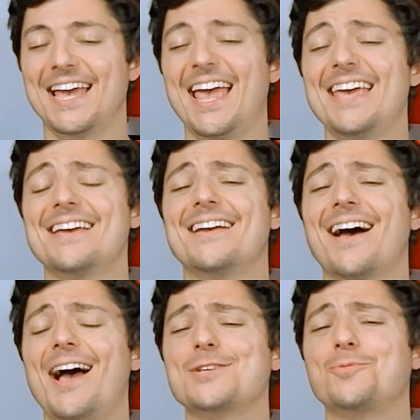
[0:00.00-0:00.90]
Hey
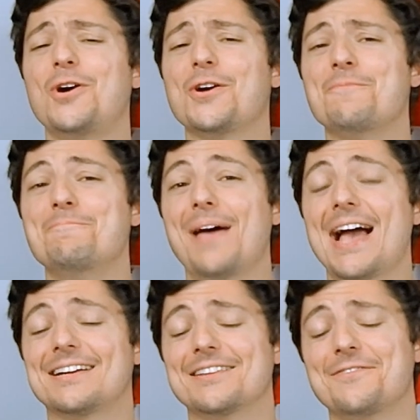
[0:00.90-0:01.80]
guys, welcome
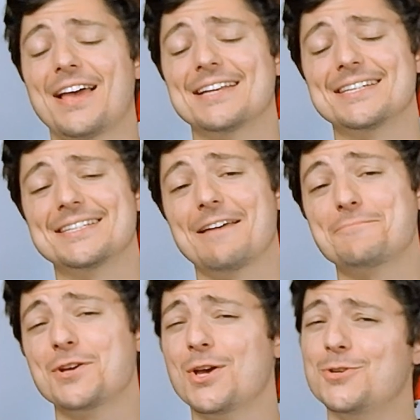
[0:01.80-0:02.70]
back to Fantasy Tipped.